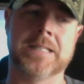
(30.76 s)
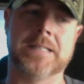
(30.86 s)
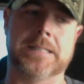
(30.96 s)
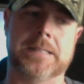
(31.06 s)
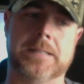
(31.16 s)

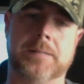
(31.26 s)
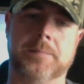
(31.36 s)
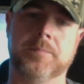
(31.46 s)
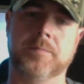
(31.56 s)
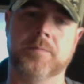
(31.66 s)

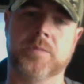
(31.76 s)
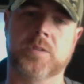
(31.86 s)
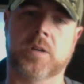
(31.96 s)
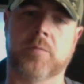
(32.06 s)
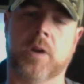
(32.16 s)

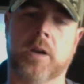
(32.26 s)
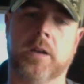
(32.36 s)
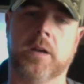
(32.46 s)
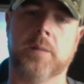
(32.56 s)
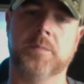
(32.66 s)
Saw it
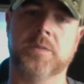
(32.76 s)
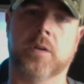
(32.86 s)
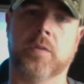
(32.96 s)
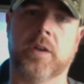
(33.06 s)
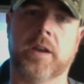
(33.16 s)
running up,
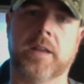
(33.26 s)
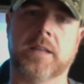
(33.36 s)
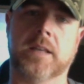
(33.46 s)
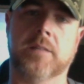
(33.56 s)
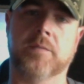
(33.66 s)
so thought
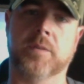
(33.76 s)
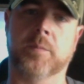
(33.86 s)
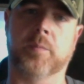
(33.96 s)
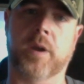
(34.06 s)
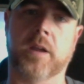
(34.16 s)
I'd get in for
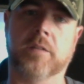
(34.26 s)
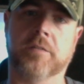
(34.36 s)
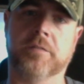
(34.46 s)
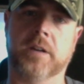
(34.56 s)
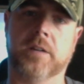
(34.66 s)
the break
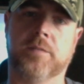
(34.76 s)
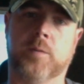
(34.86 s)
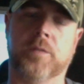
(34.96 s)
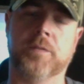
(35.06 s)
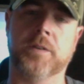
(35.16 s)
of
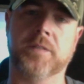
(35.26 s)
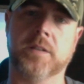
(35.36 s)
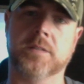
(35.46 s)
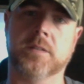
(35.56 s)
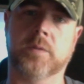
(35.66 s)

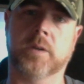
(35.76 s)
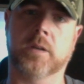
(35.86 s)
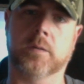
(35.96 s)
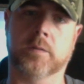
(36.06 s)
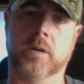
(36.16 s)
450 and see if we
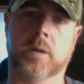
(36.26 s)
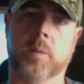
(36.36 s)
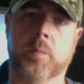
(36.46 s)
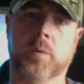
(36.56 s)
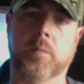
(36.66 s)
could
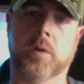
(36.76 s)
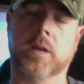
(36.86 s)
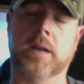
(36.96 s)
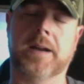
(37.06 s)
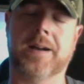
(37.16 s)
overcome the
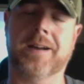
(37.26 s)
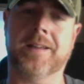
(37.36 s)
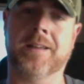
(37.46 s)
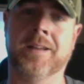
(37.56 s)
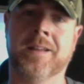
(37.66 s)
pre-market
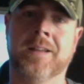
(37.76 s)
high.